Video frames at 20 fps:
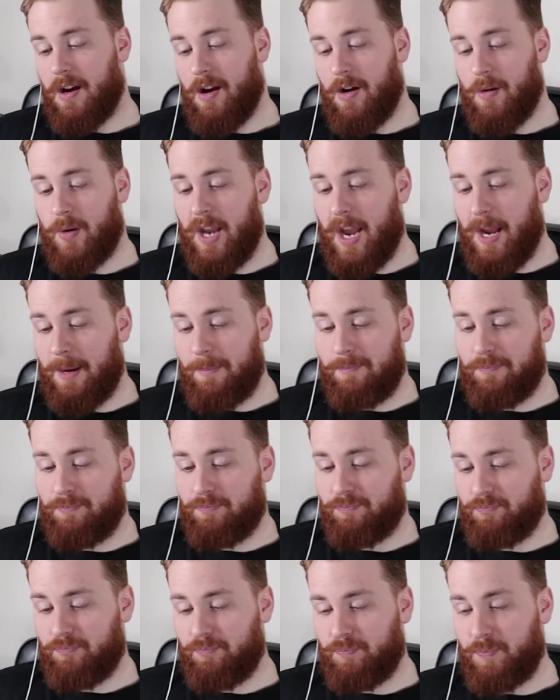Okay.
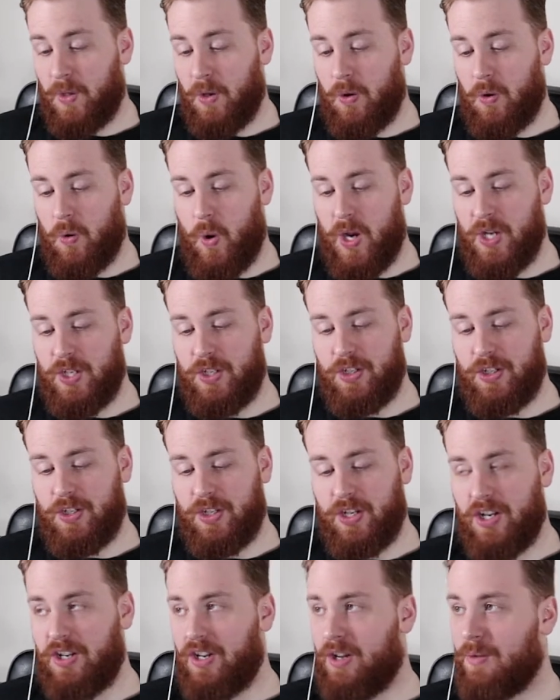
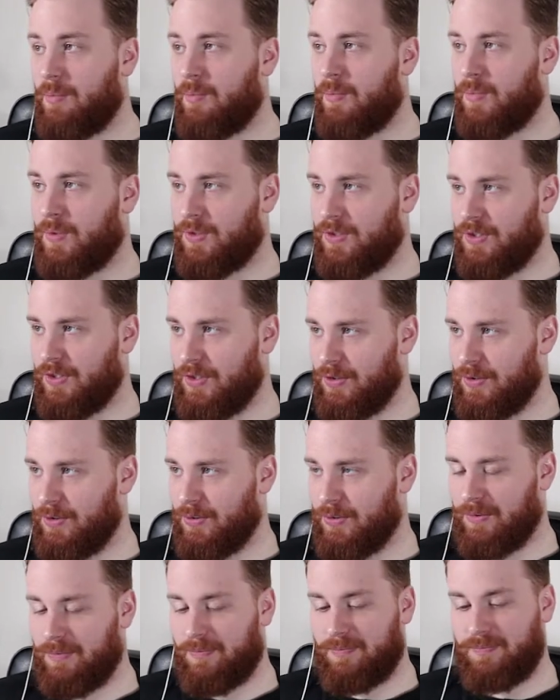Question number two.
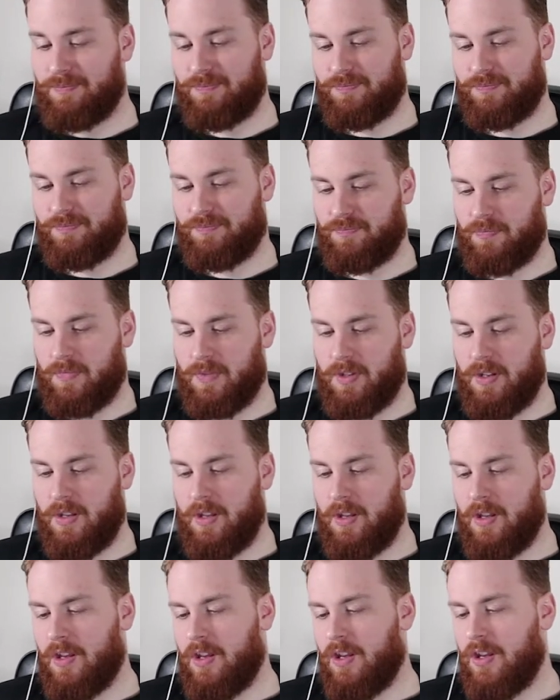
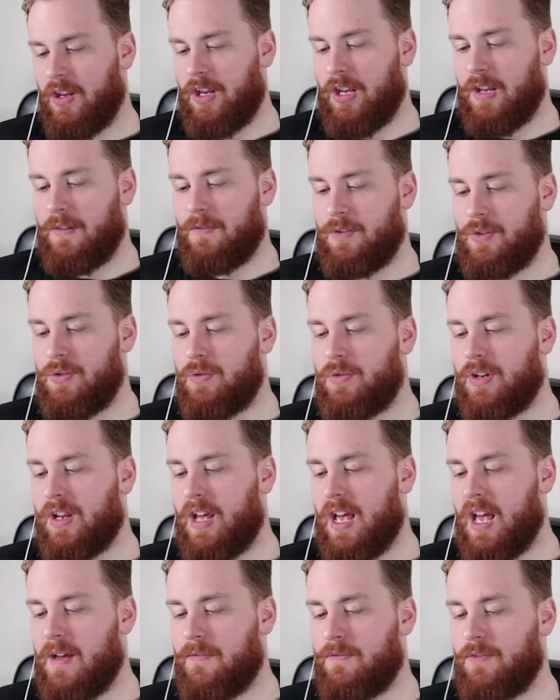If you could
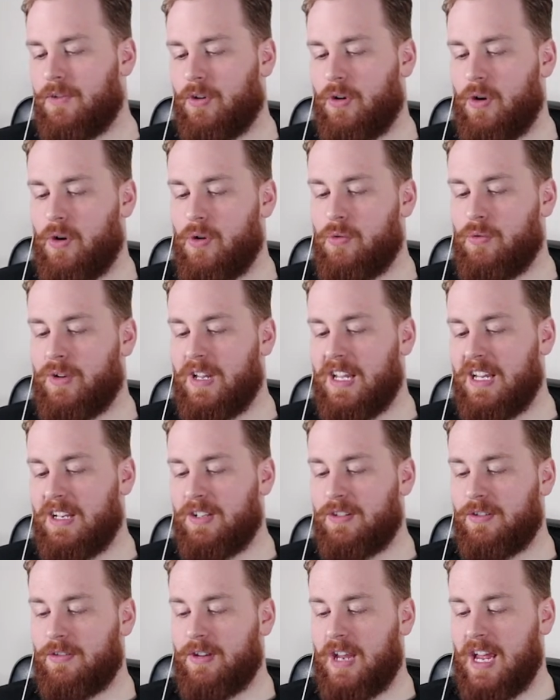have your own
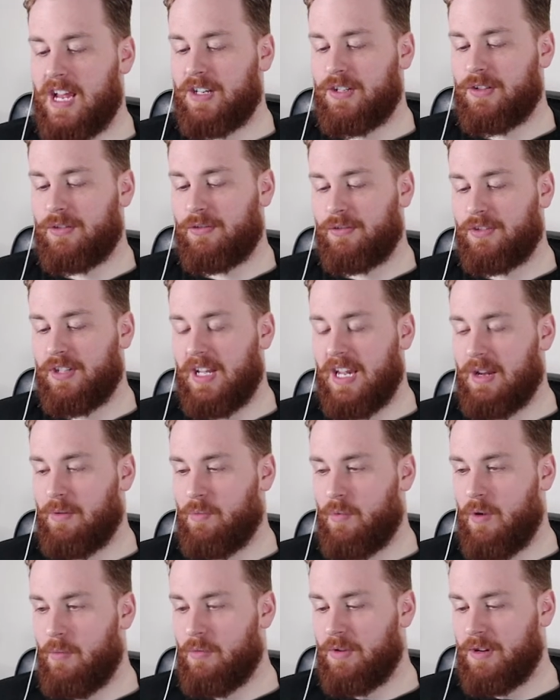international day,
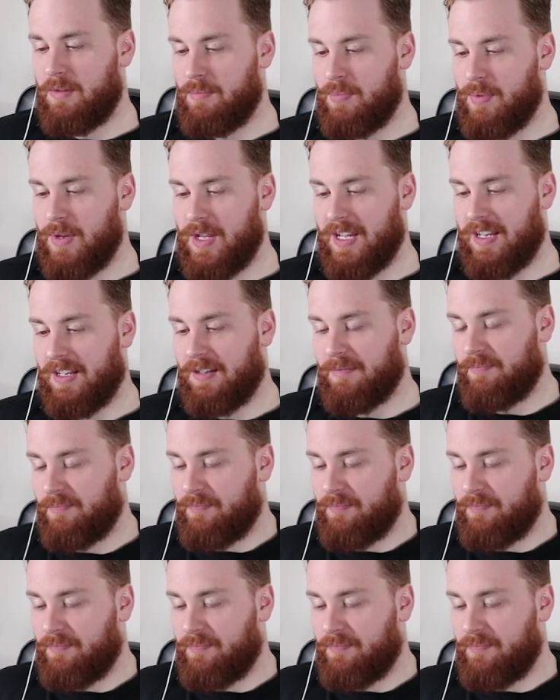what would it be?